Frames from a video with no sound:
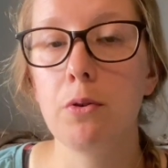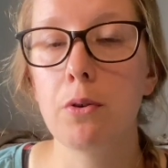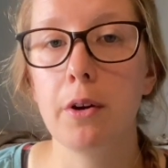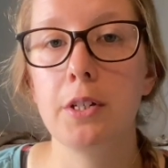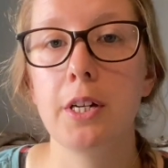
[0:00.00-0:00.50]
You're
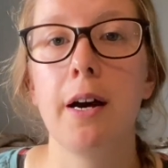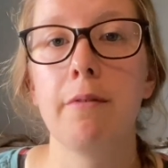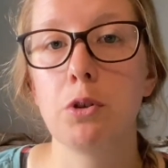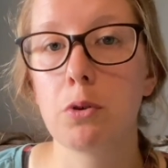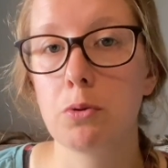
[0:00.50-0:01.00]
going to
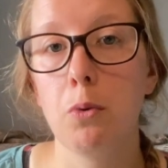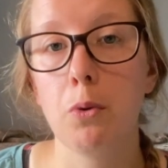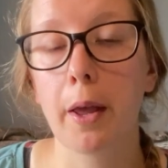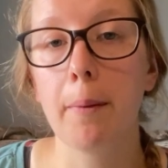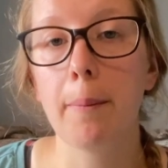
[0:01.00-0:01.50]
have dogs
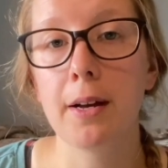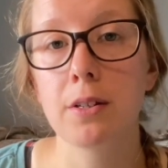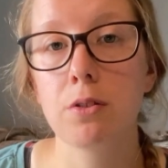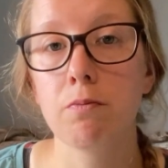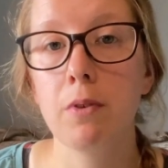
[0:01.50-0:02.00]
walking
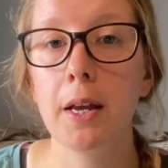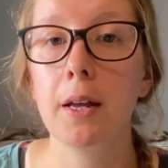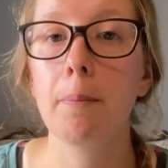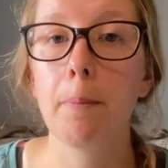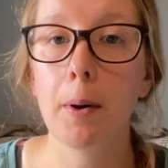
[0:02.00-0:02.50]
past the
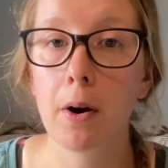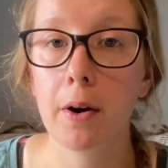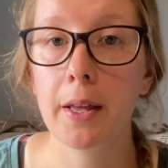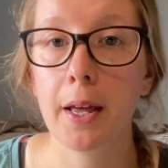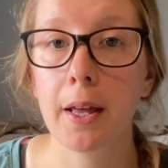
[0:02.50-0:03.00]
ring,
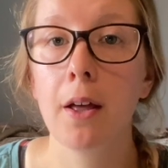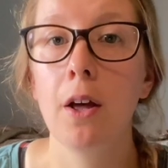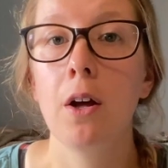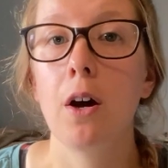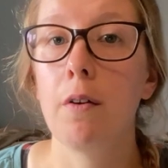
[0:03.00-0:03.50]
barking,
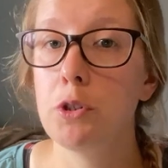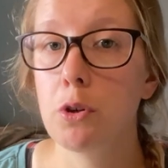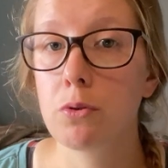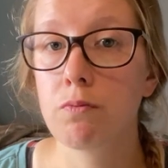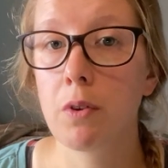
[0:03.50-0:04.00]
other
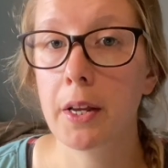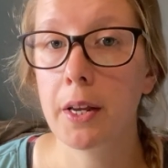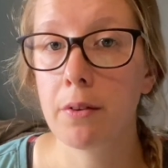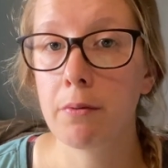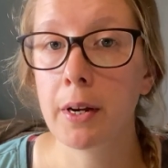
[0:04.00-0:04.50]
dogs running
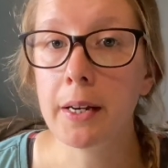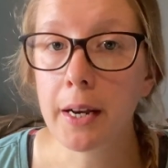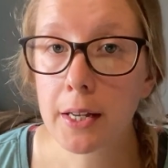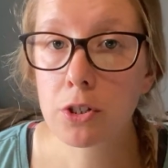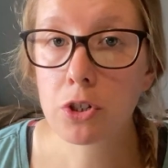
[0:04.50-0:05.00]
in the ring
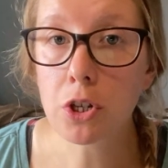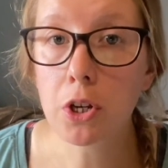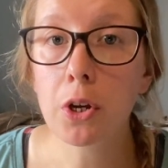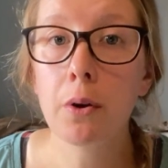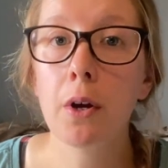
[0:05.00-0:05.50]
next to you,